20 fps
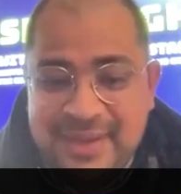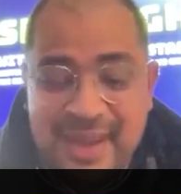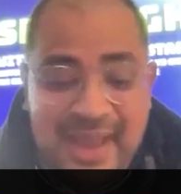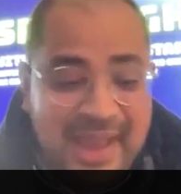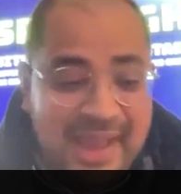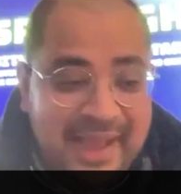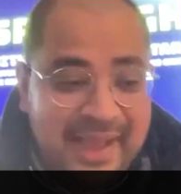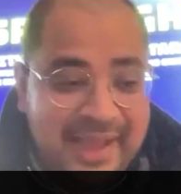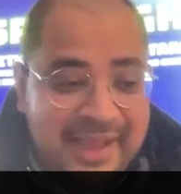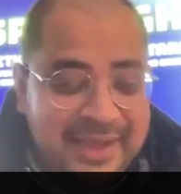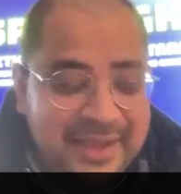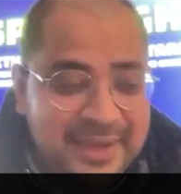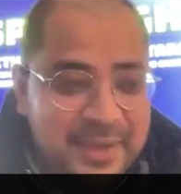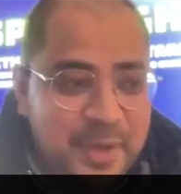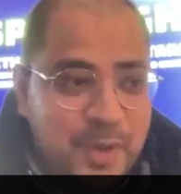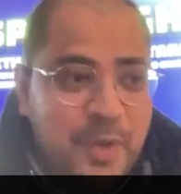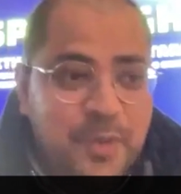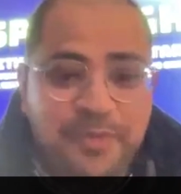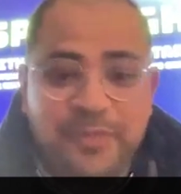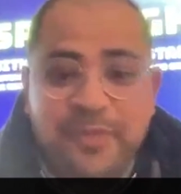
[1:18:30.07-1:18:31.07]
And
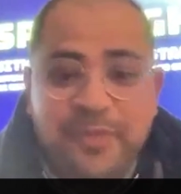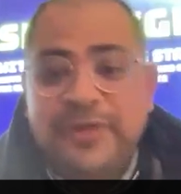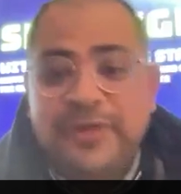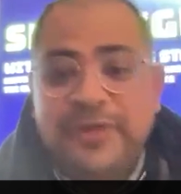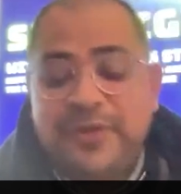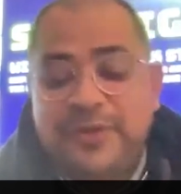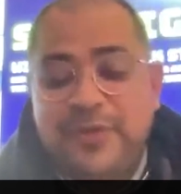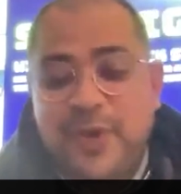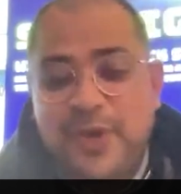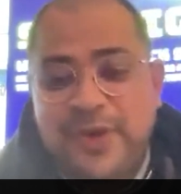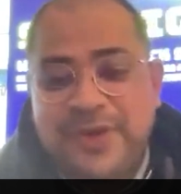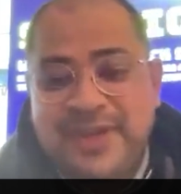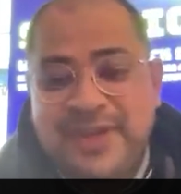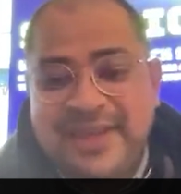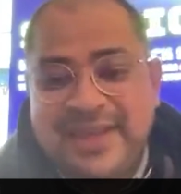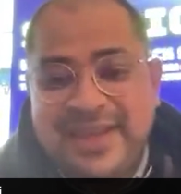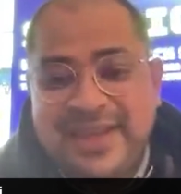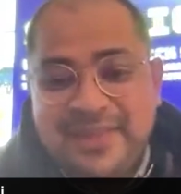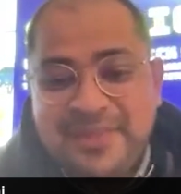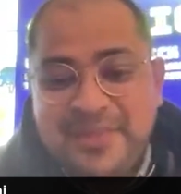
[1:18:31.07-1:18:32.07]
hopefully we've not
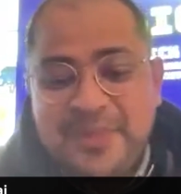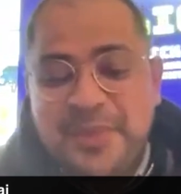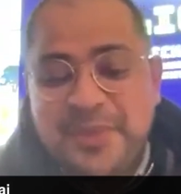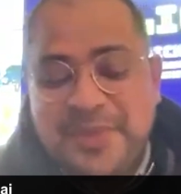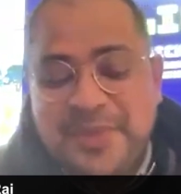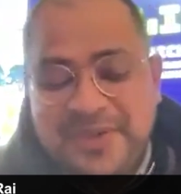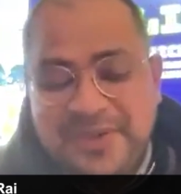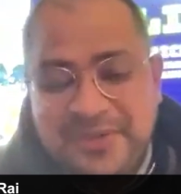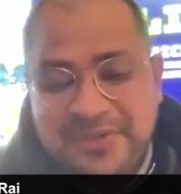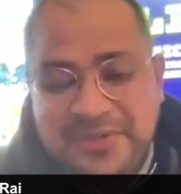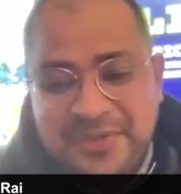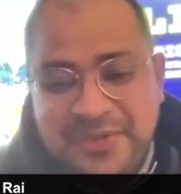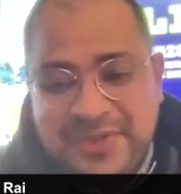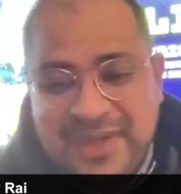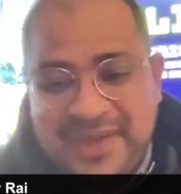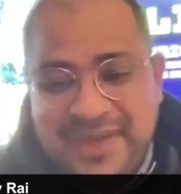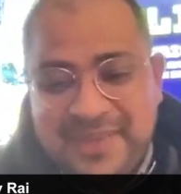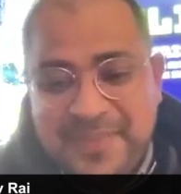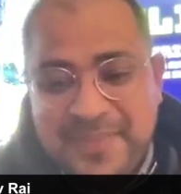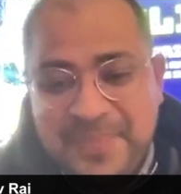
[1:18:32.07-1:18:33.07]
taken up too much of your
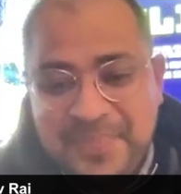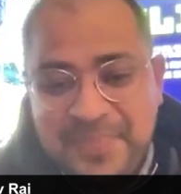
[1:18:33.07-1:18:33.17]
time.